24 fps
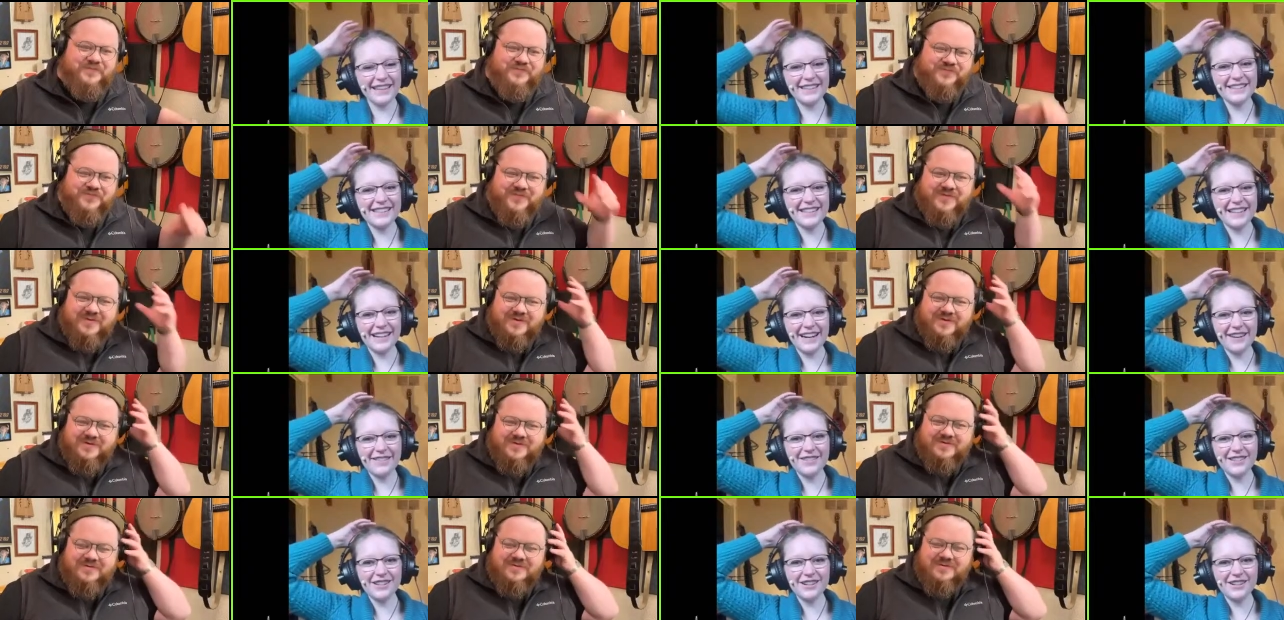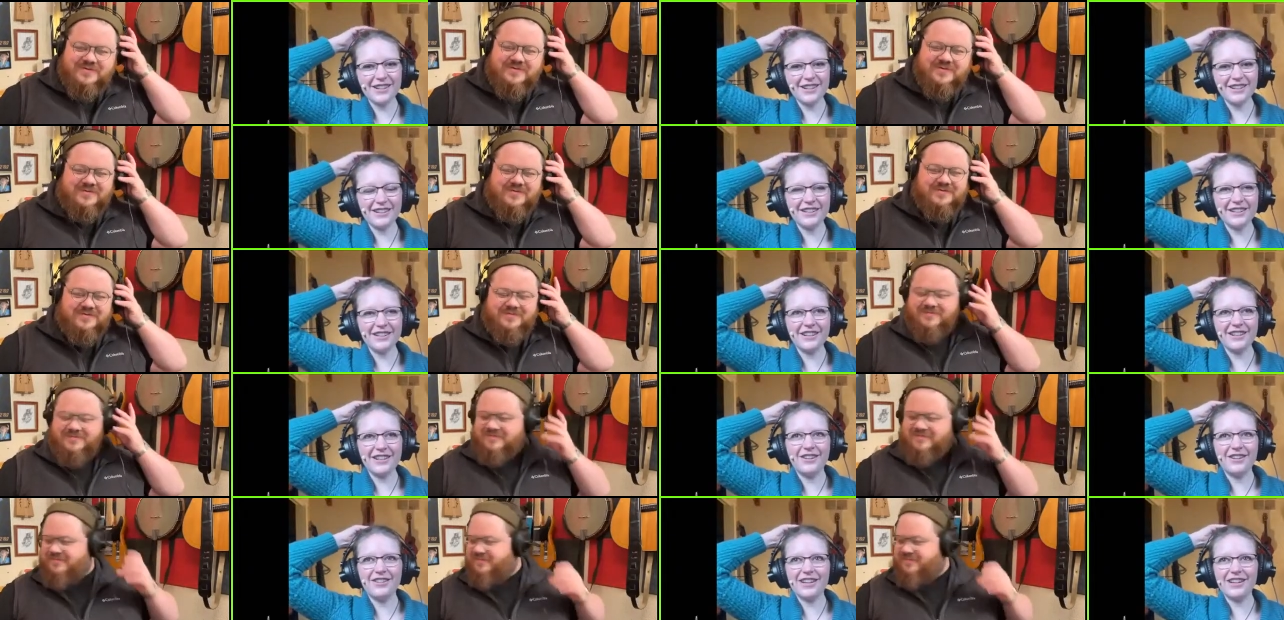Speaker 1: things that I've started to
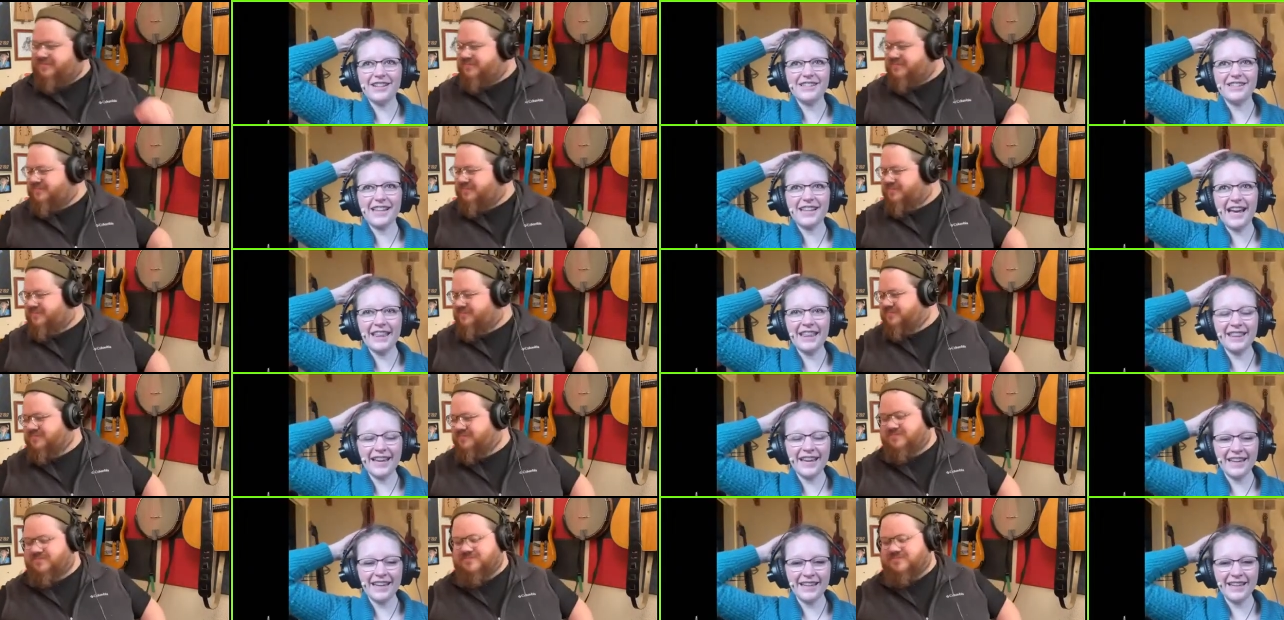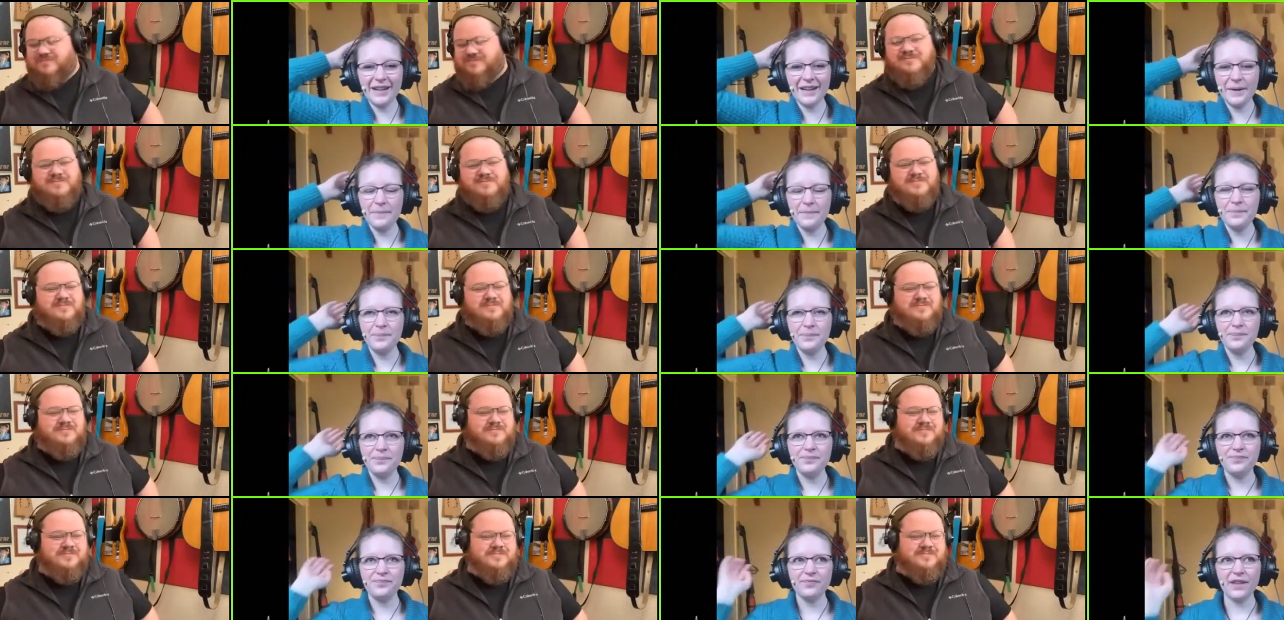notice, and like,
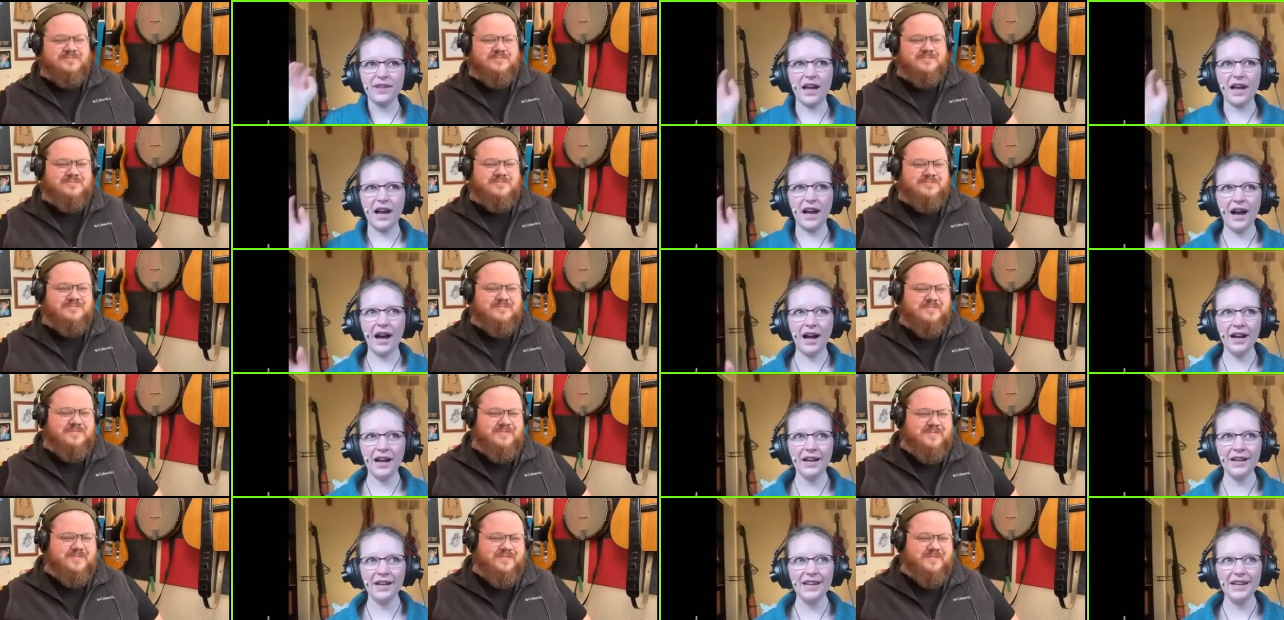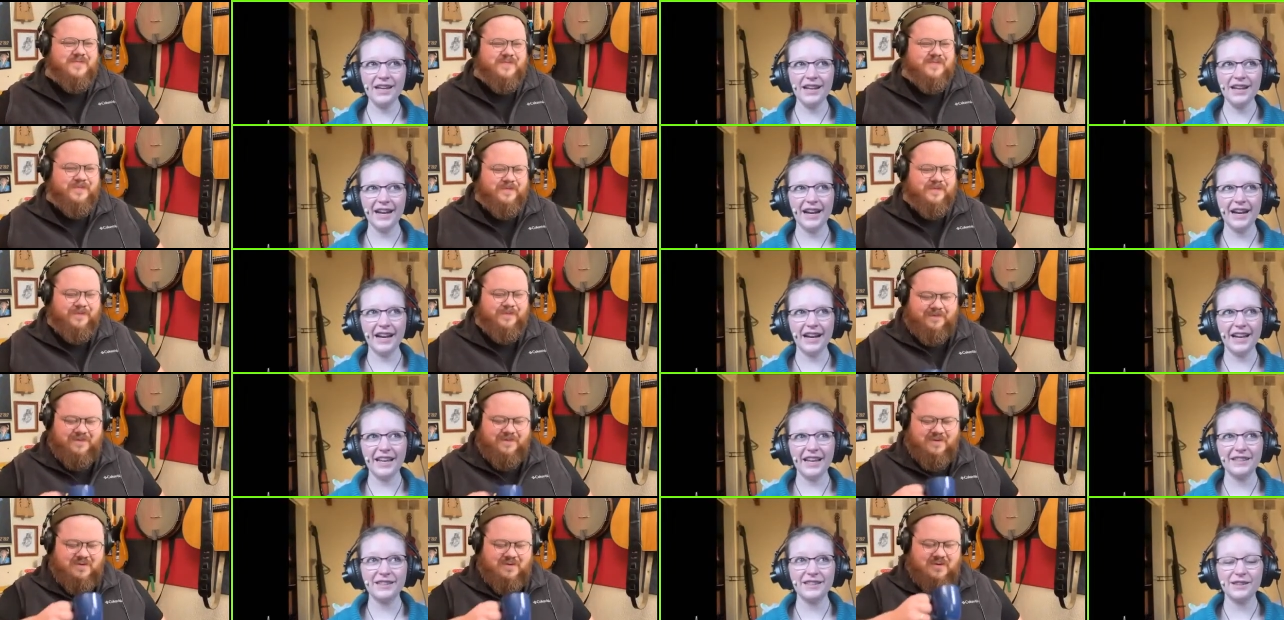I
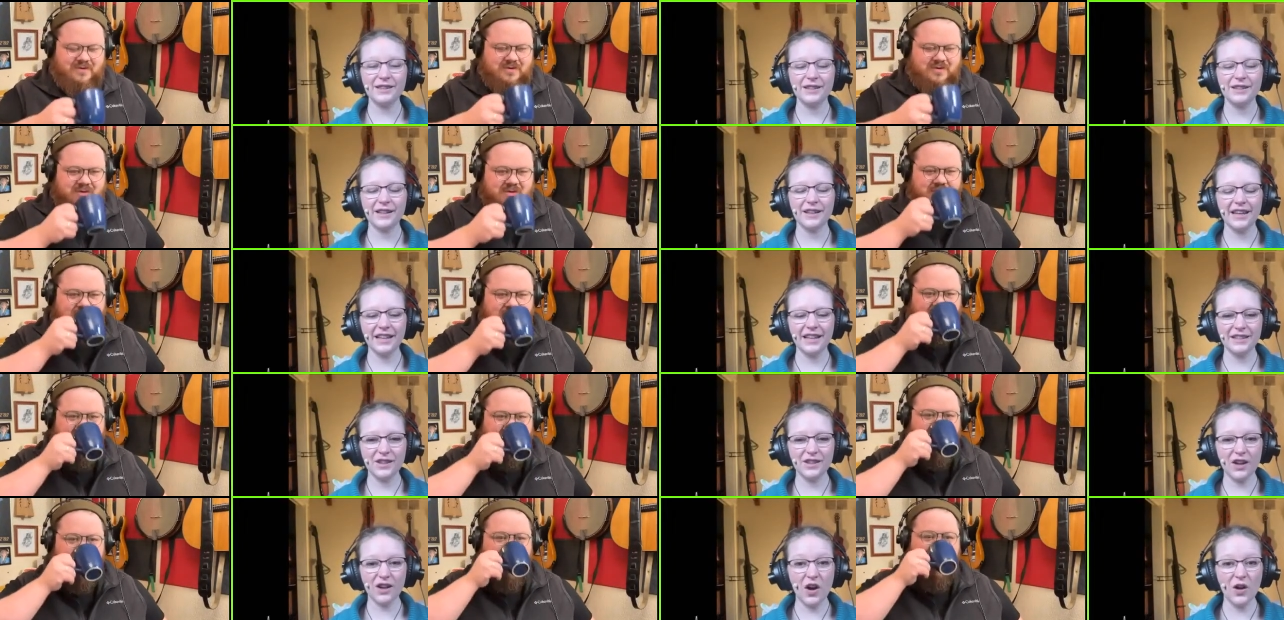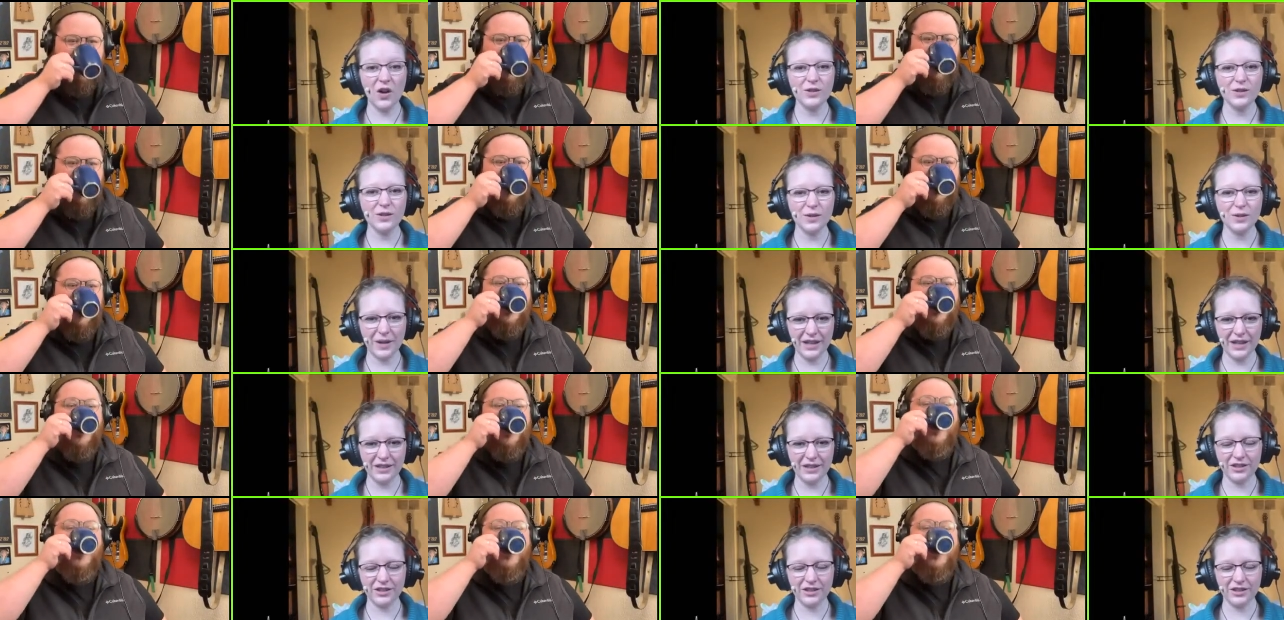it's it's also